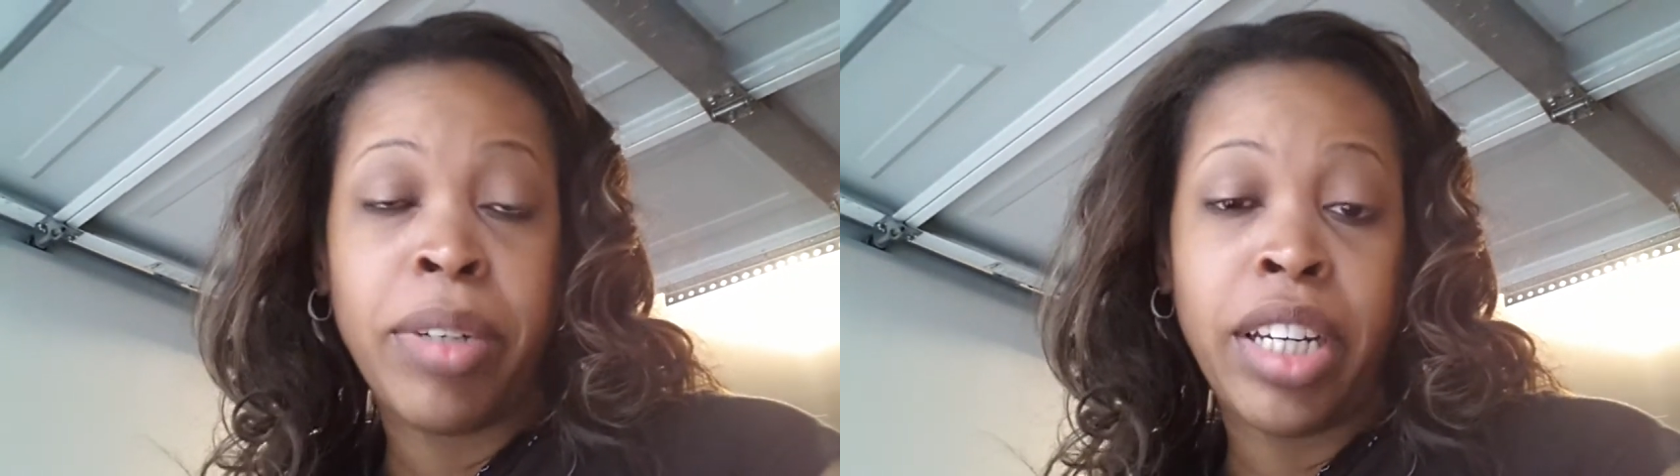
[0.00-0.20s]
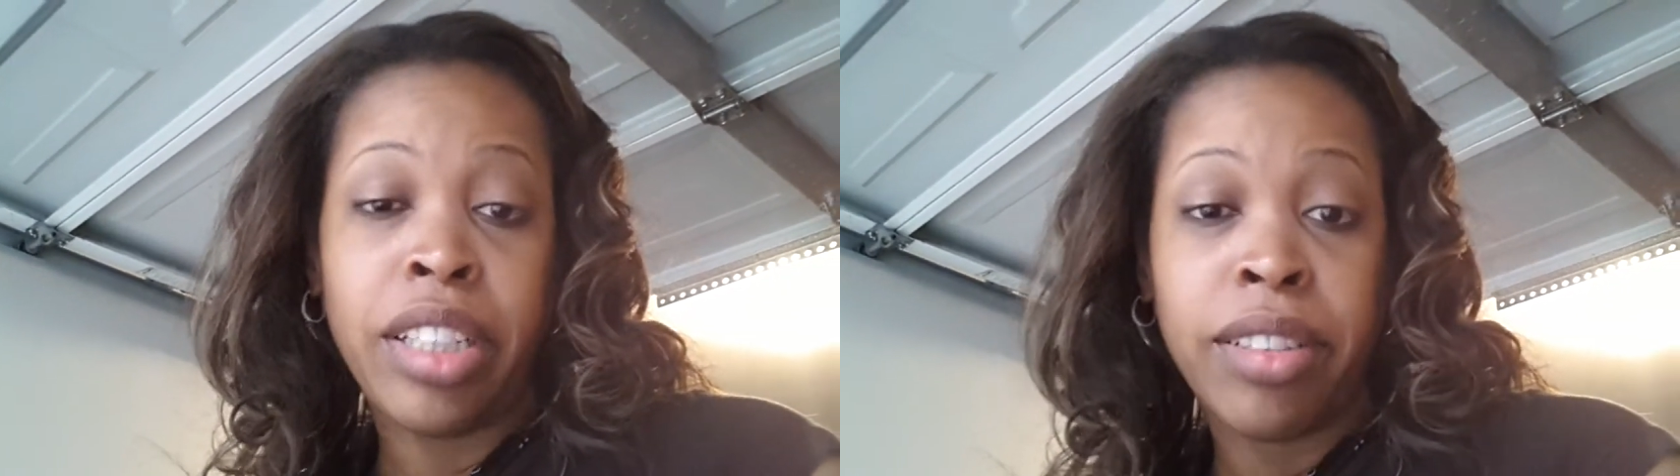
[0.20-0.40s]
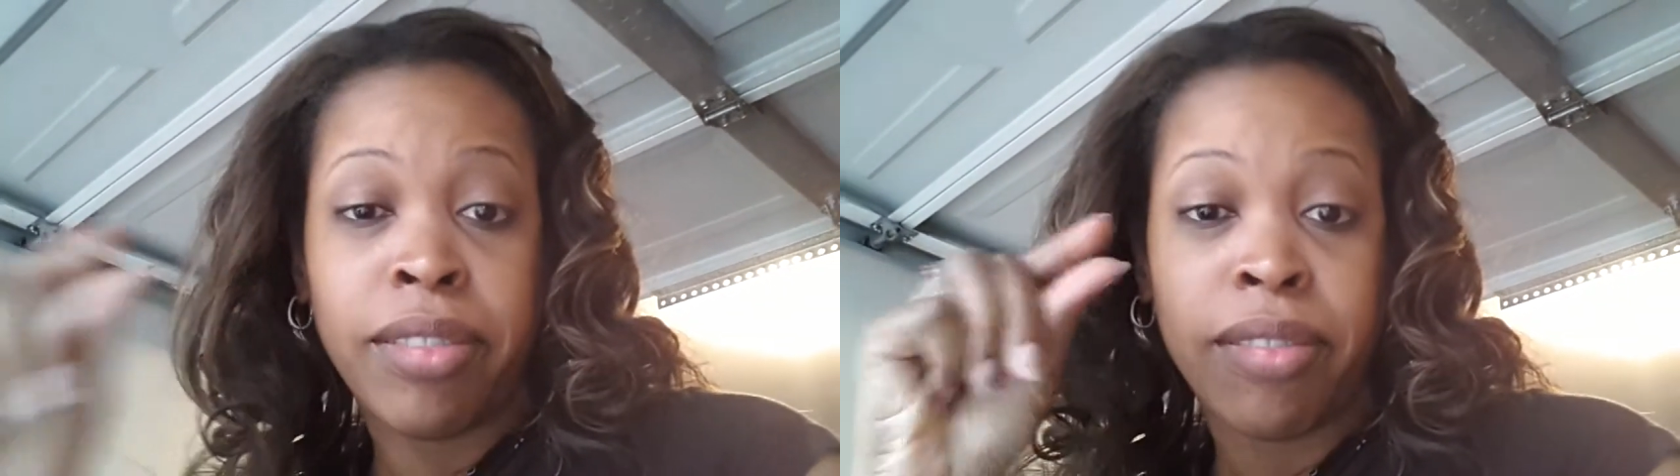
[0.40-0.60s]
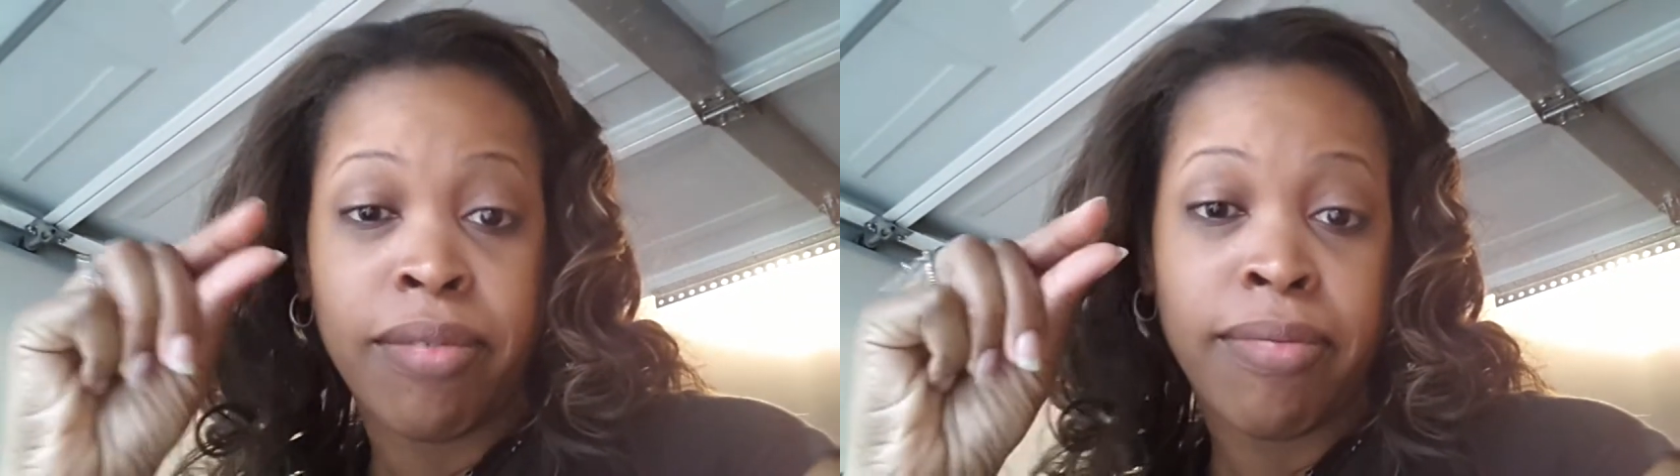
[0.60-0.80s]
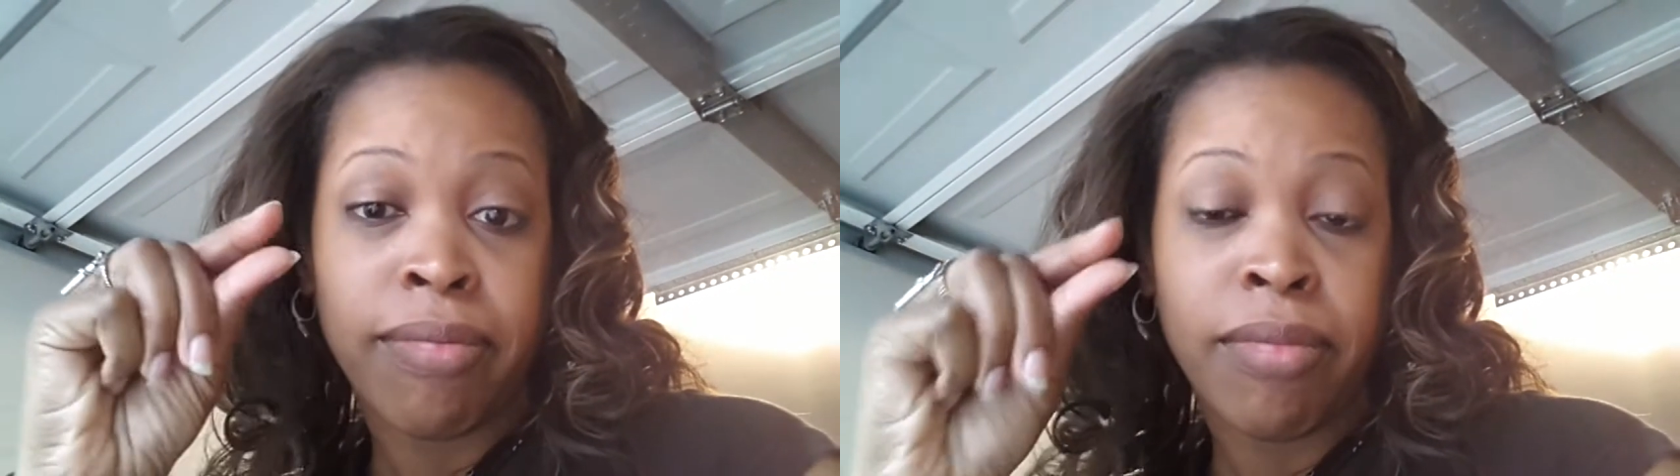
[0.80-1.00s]
bit,
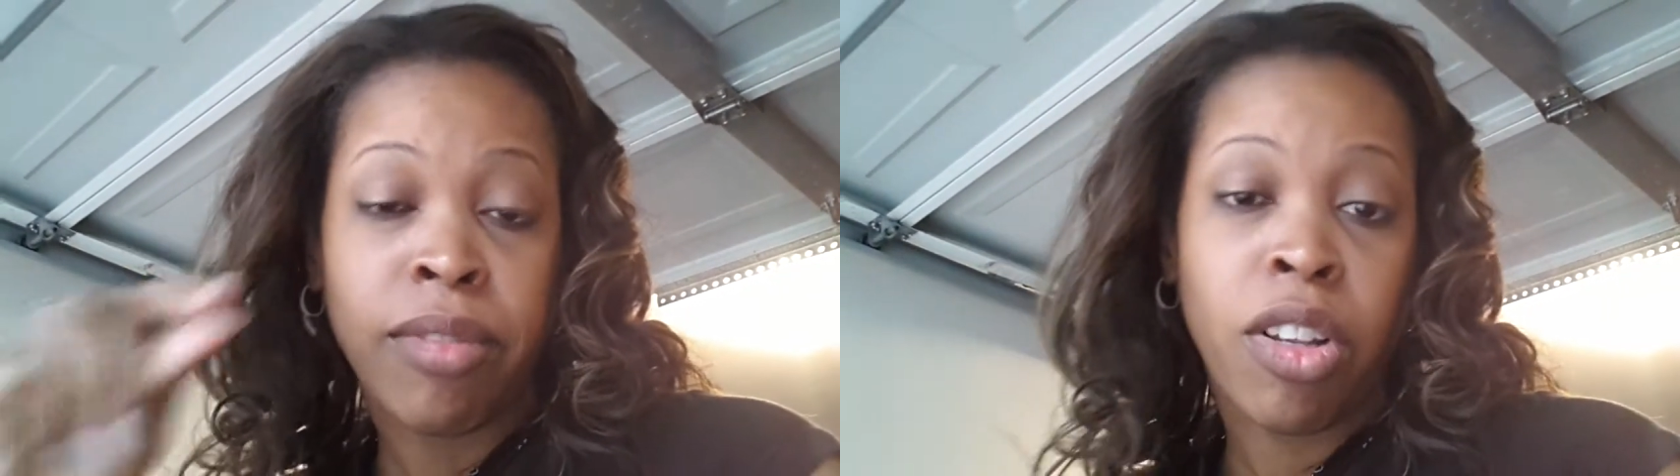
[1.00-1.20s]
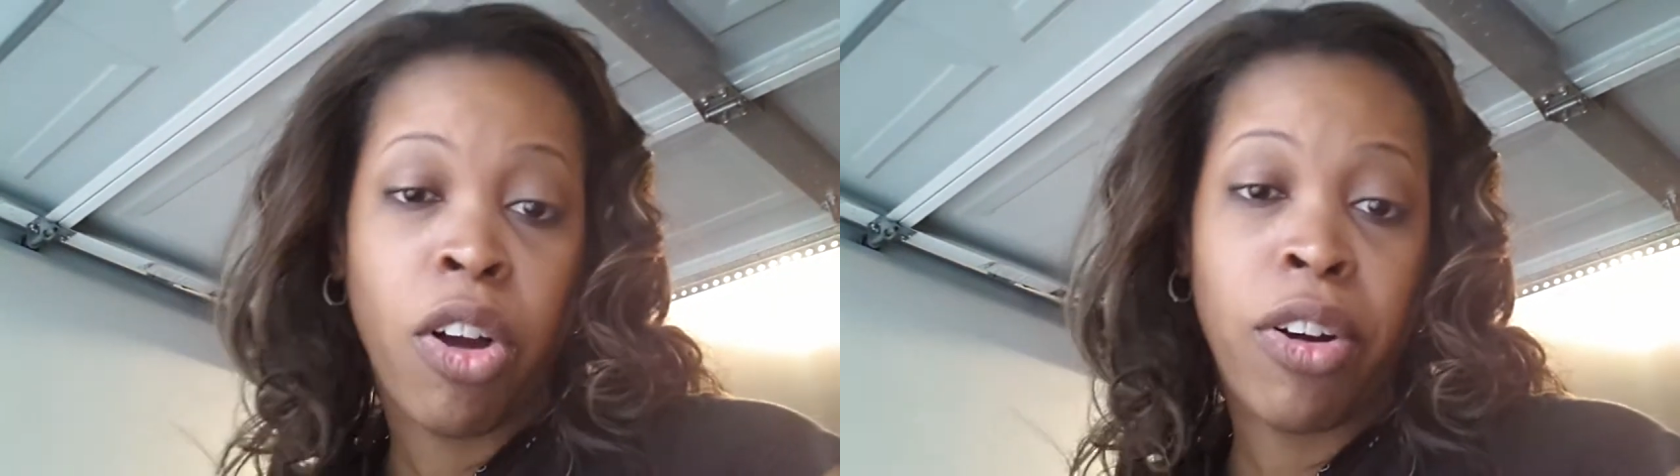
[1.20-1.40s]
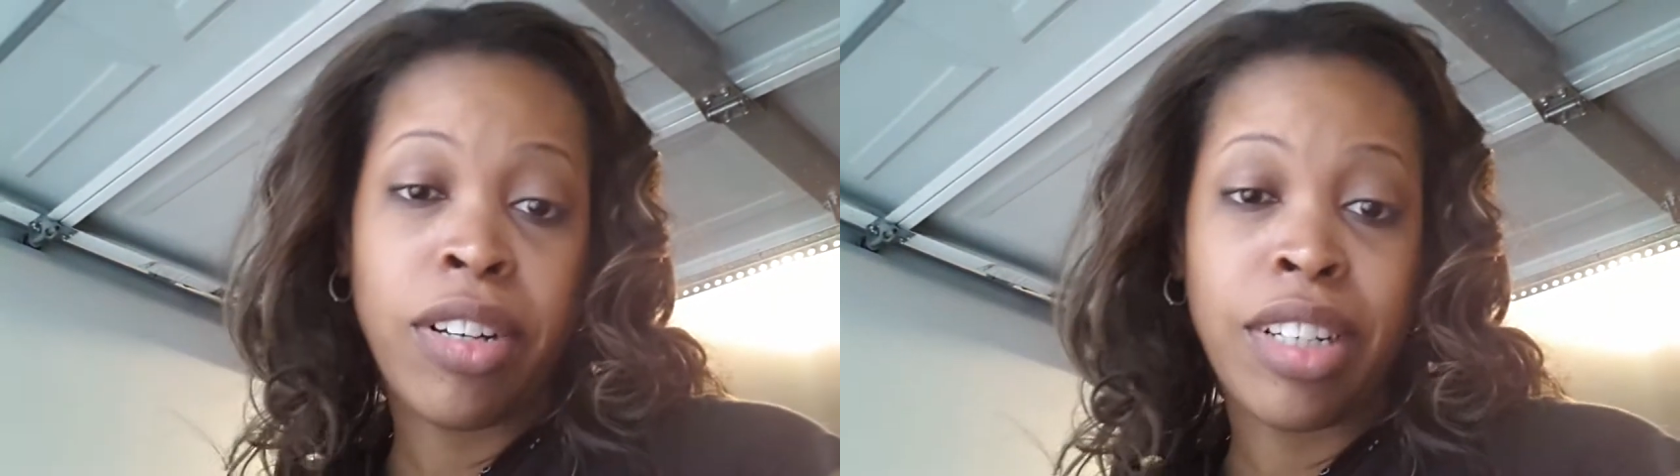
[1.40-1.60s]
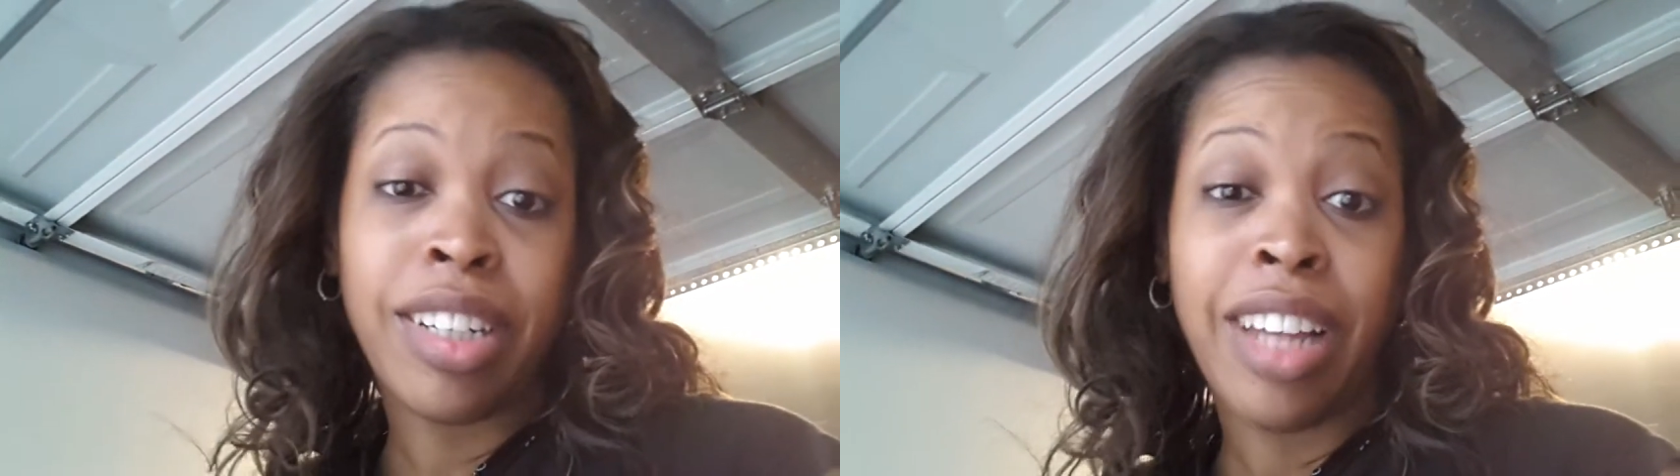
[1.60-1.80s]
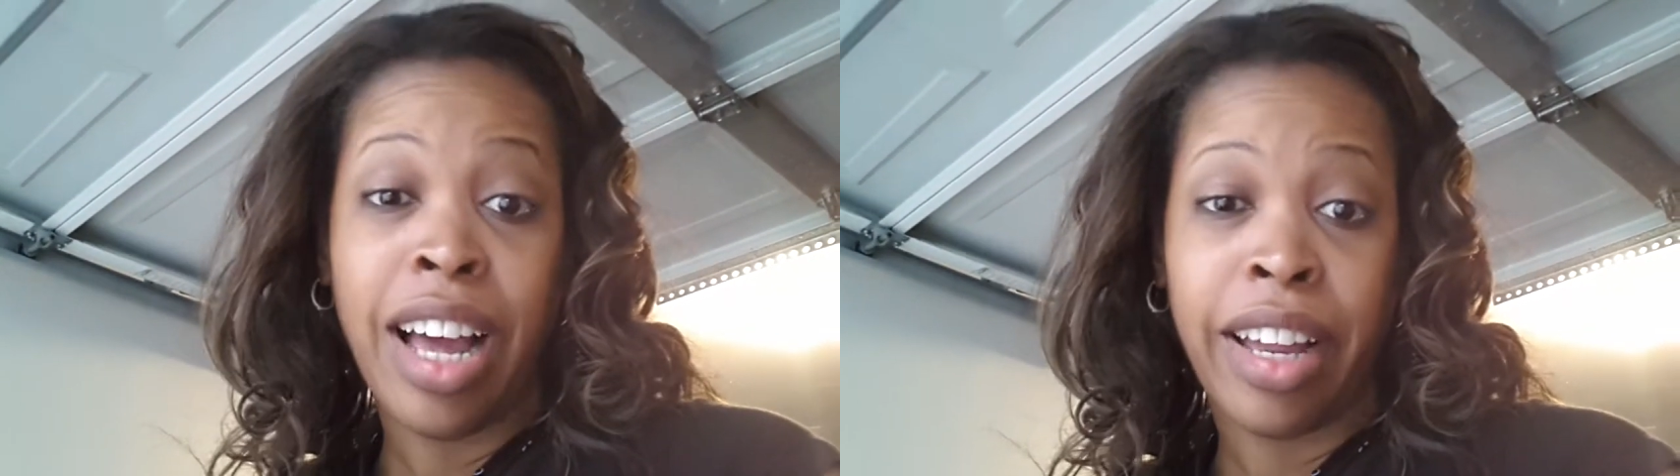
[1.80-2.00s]
or is it a
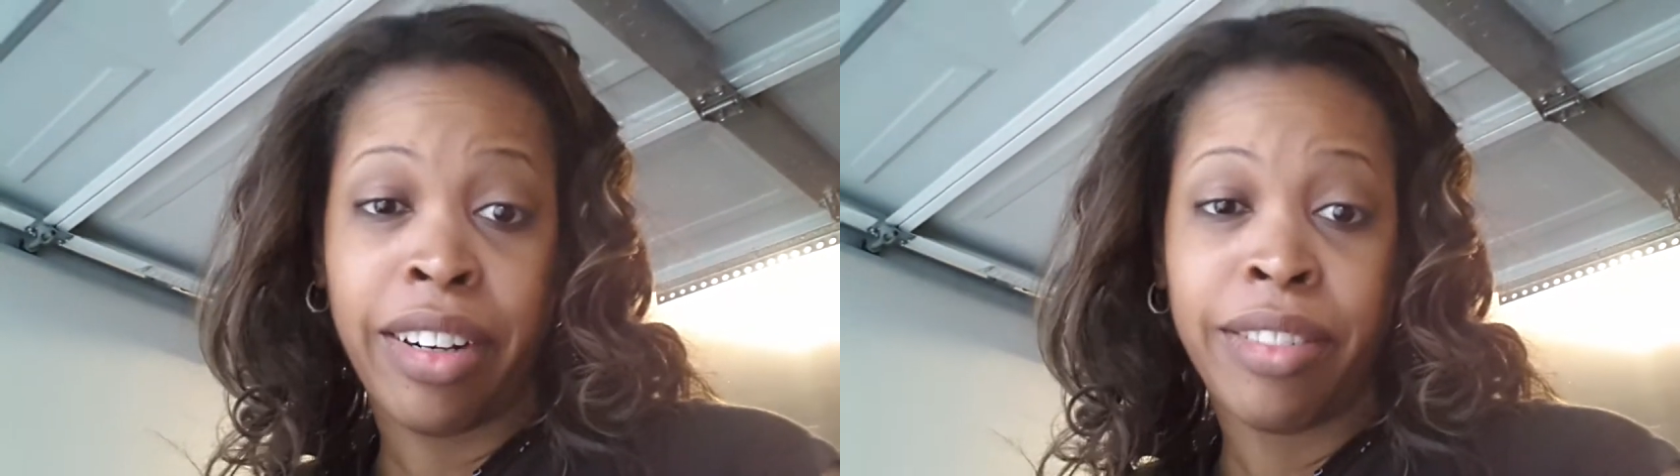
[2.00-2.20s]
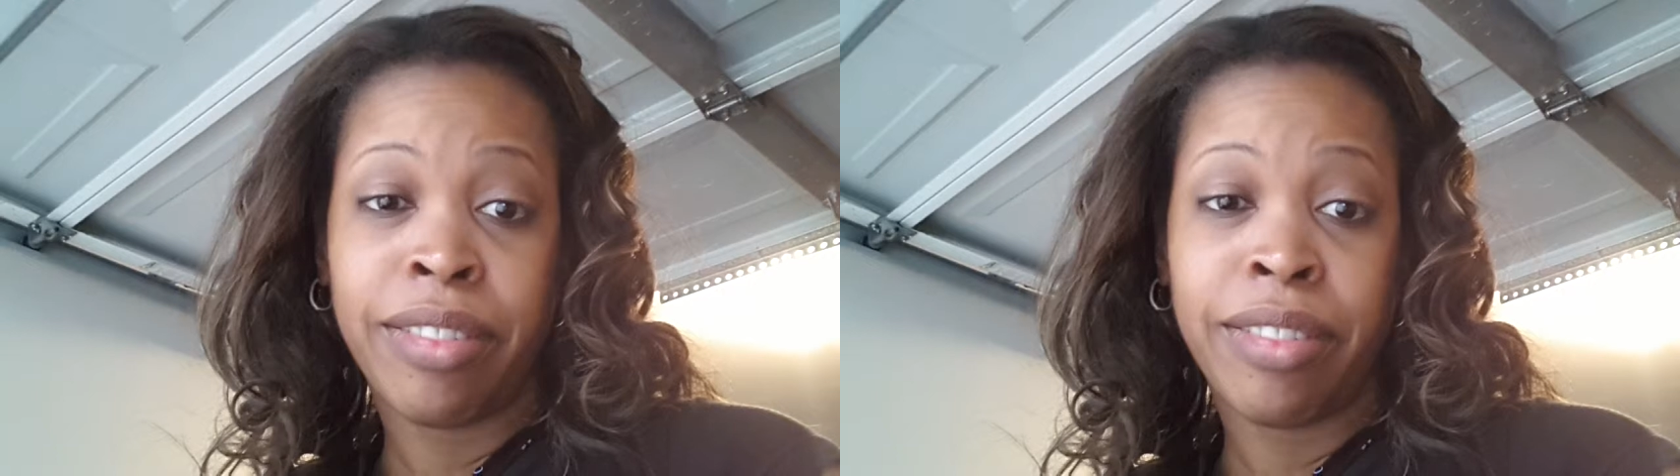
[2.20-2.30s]
lot?